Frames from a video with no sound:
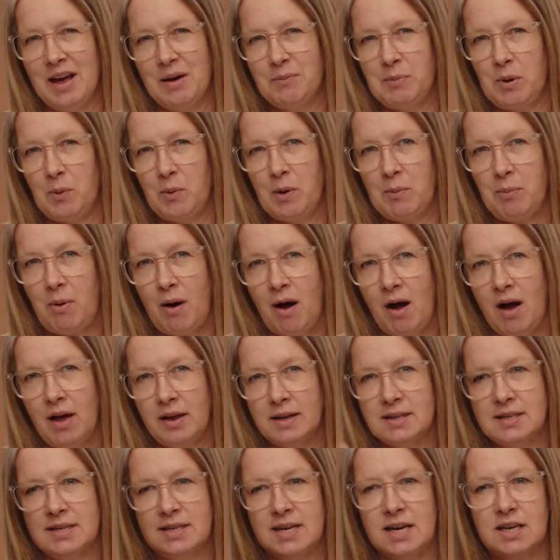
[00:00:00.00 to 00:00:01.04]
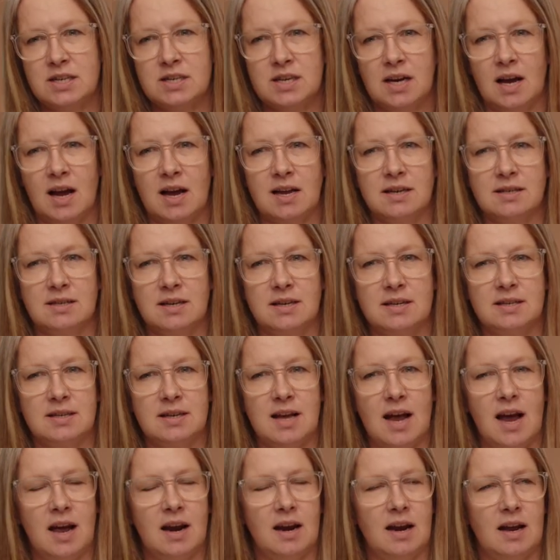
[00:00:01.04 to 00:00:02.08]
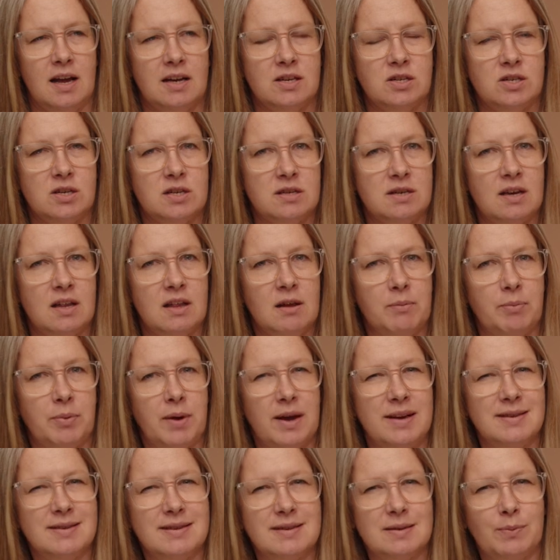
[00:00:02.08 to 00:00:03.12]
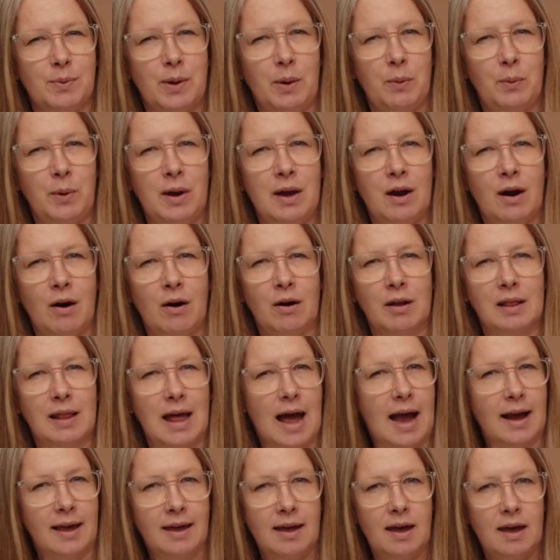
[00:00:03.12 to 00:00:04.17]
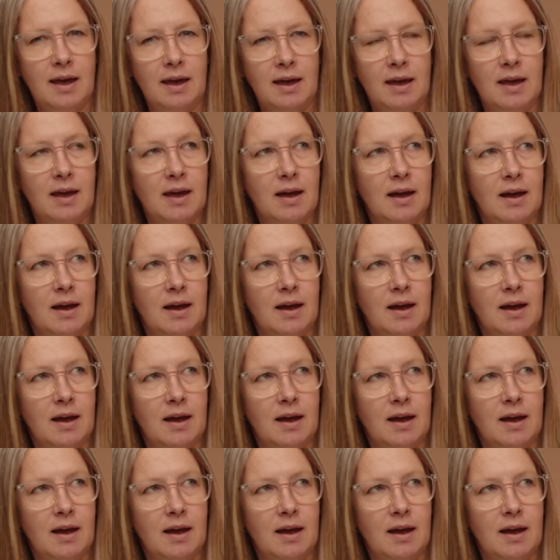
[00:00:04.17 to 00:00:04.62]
But what Paul is teaching us is that it's just in the places where we are lacking,